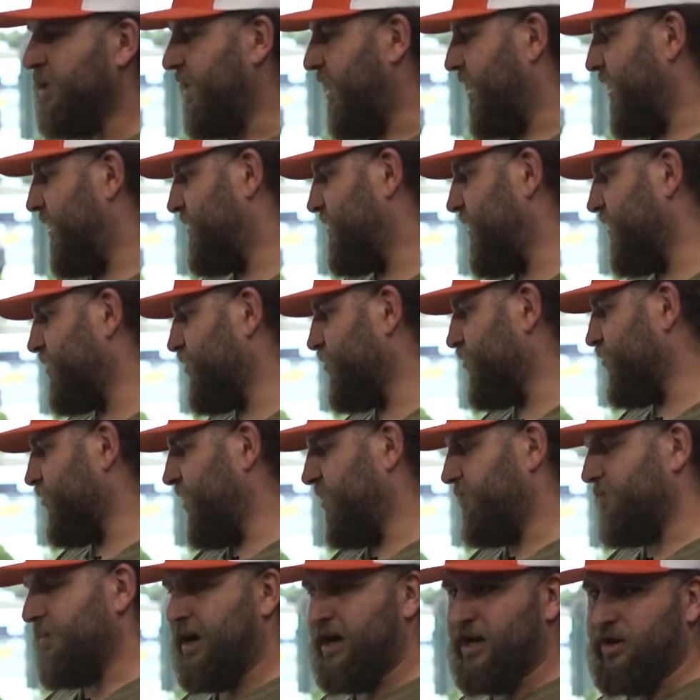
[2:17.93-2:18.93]
And it doesn't
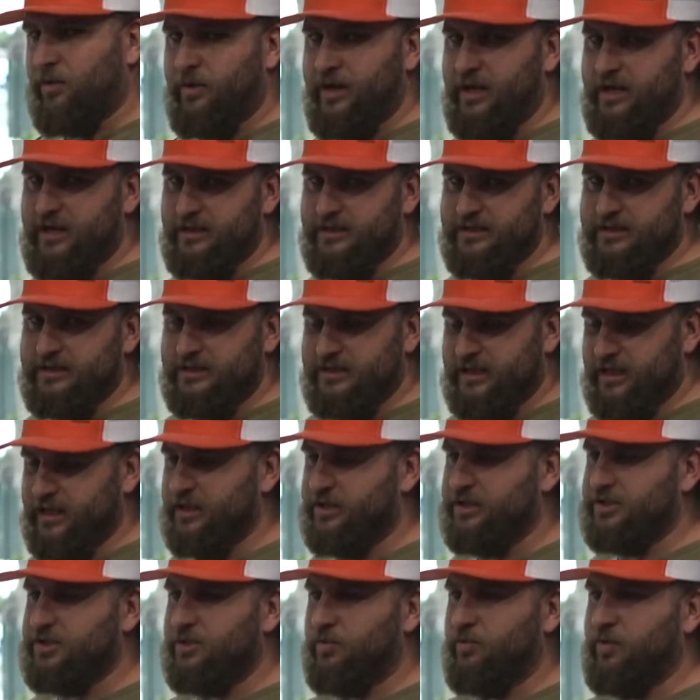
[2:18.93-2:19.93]
really matter what any of this
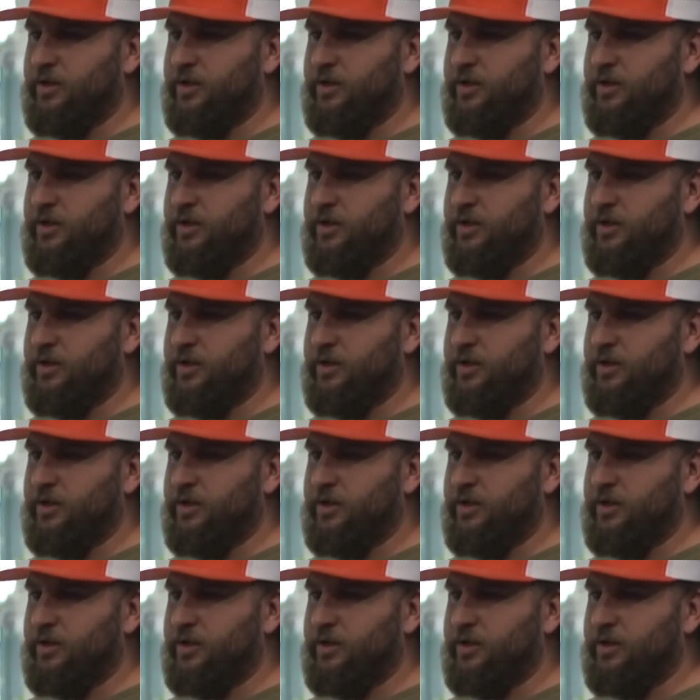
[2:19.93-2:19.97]
says.